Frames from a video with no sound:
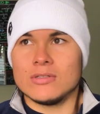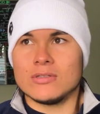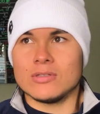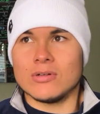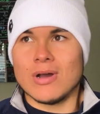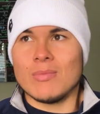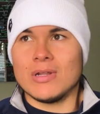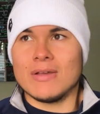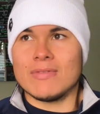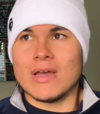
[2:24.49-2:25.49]
So I
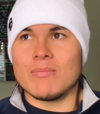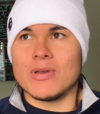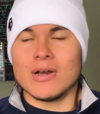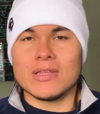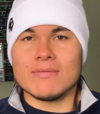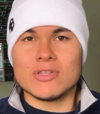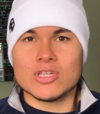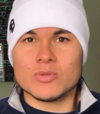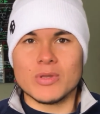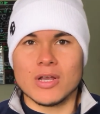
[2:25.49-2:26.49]
believe that beyond even
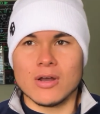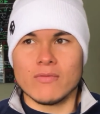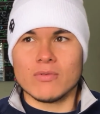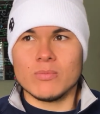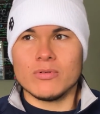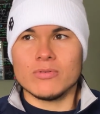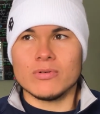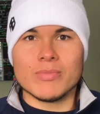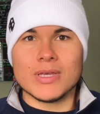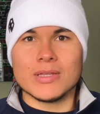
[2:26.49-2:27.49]
just being comfortable,
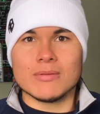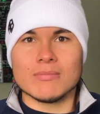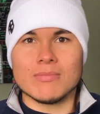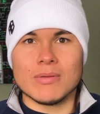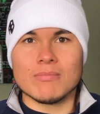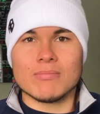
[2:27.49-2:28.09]
being